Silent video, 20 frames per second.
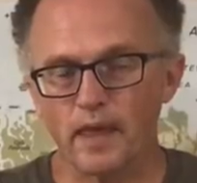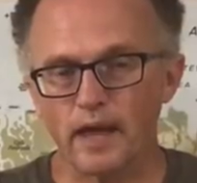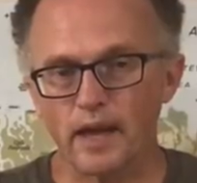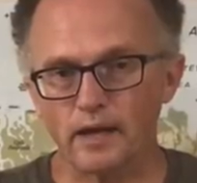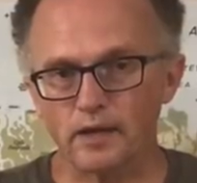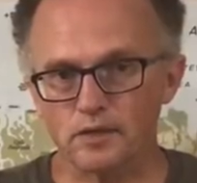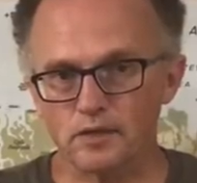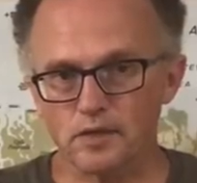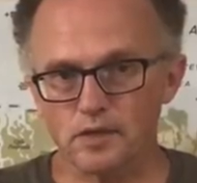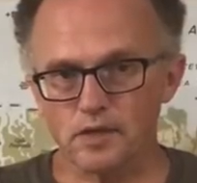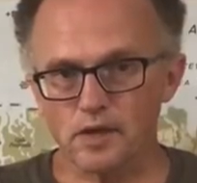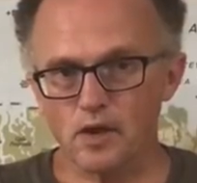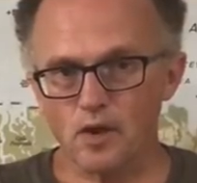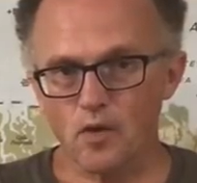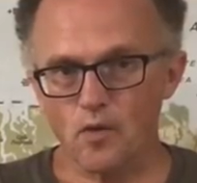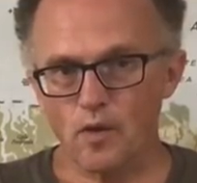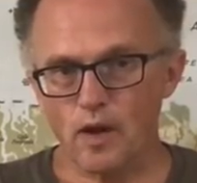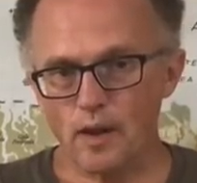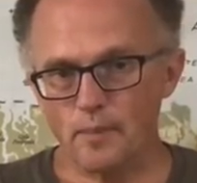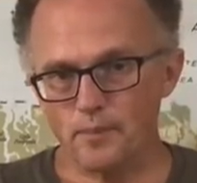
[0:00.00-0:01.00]
actually
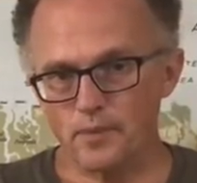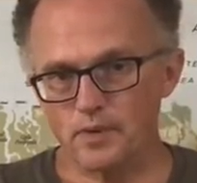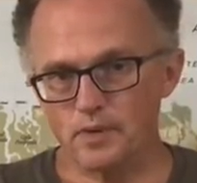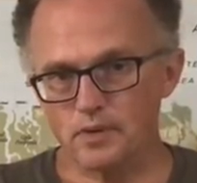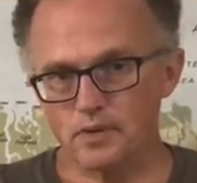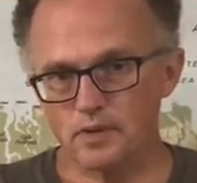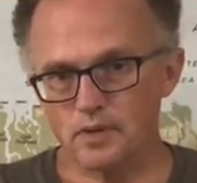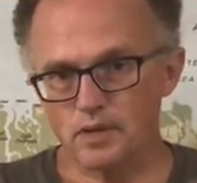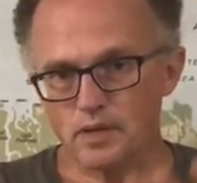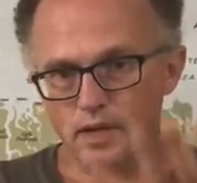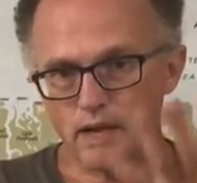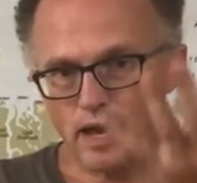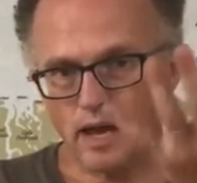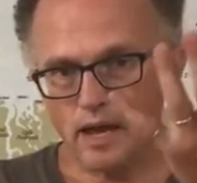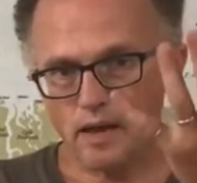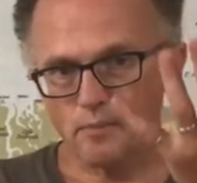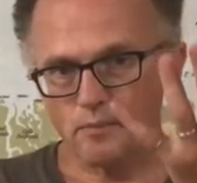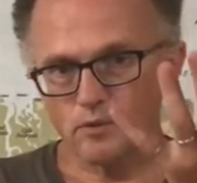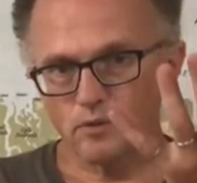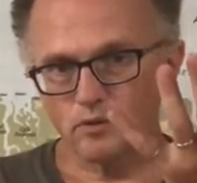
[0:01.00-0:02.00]
go up into the
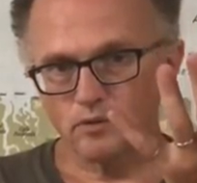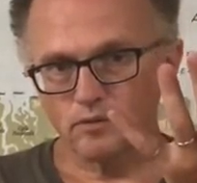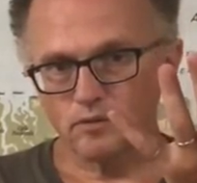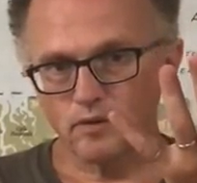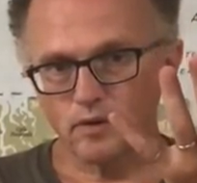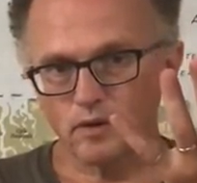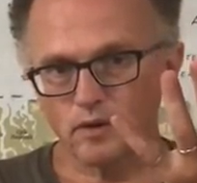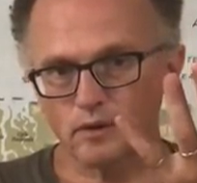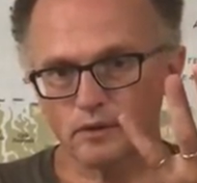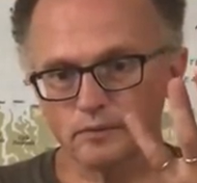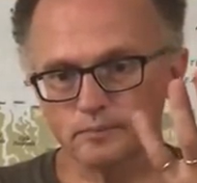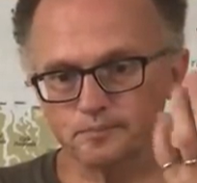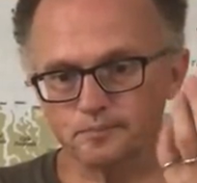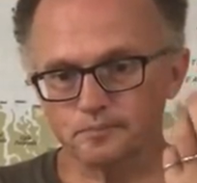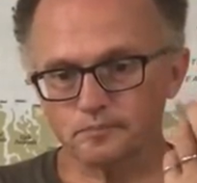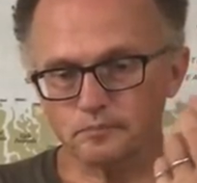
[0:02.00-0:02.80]
atmosphere,